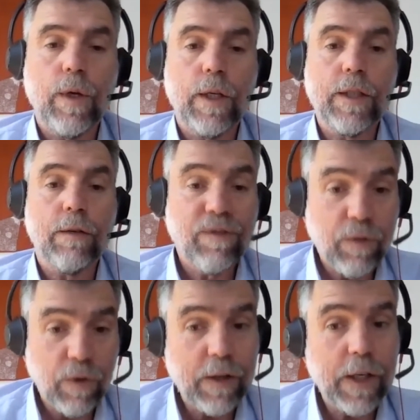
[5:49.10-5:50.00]
It's
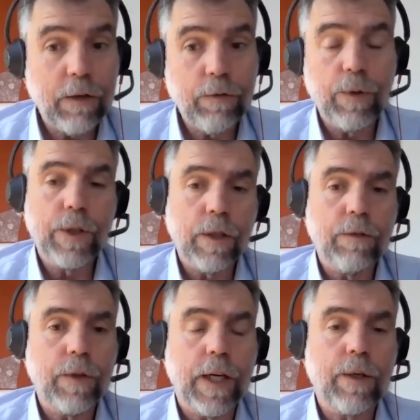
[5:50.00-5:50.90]
very unfortunate
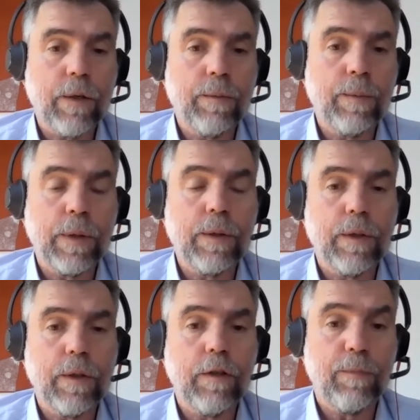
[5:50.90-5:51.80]
for that group
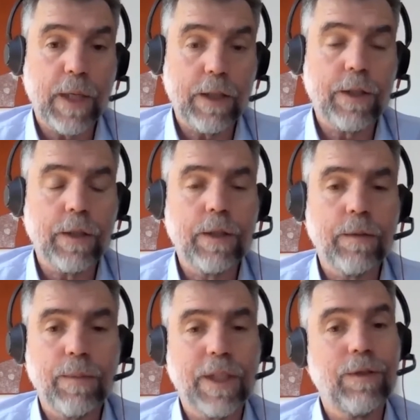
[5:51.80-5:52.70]
of patients,
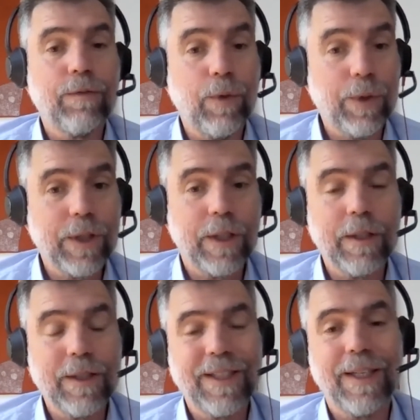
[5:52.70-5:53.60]
but it's fortunate
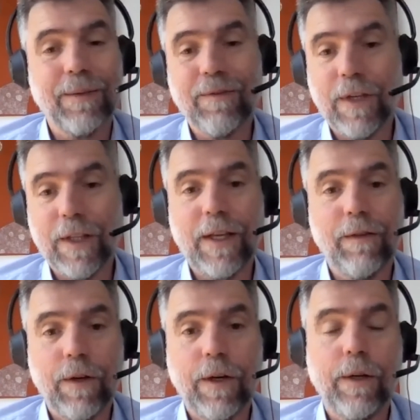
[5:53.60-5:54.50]
that they're
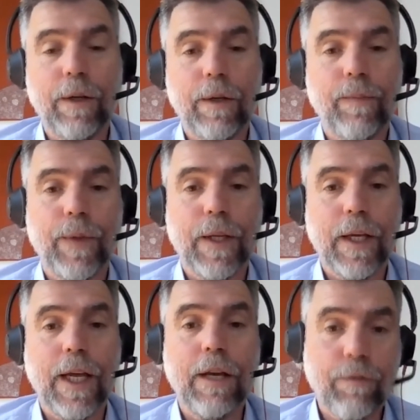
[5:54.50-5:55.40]
very
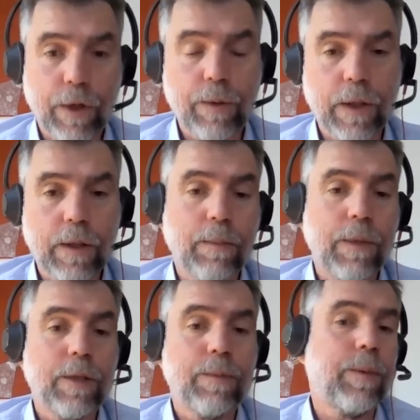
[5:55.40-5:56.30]
infrequent. That
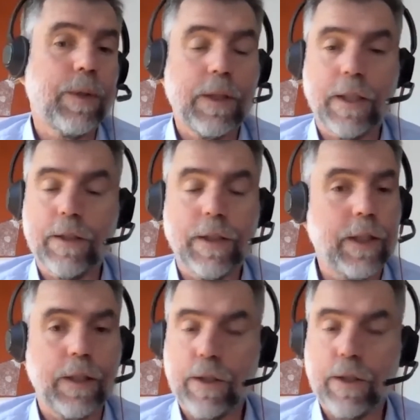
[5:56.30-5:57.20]
most people with
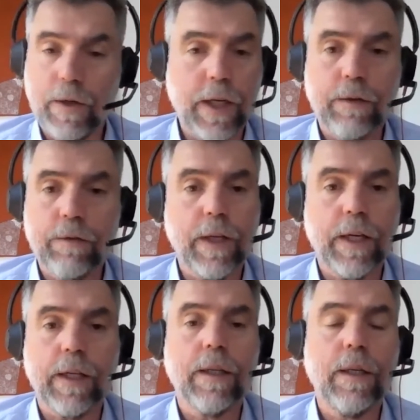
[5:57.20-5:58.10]
TSC don't have
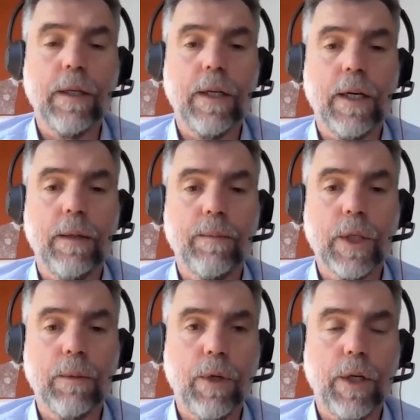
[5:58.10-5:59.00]
that
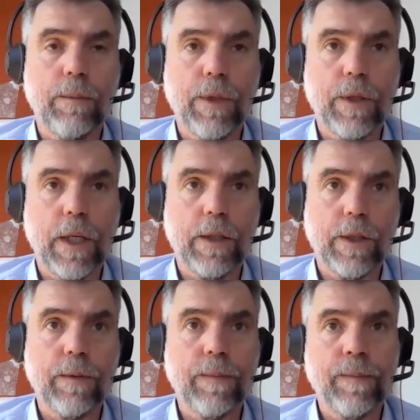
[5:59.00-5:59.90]
combined mutation.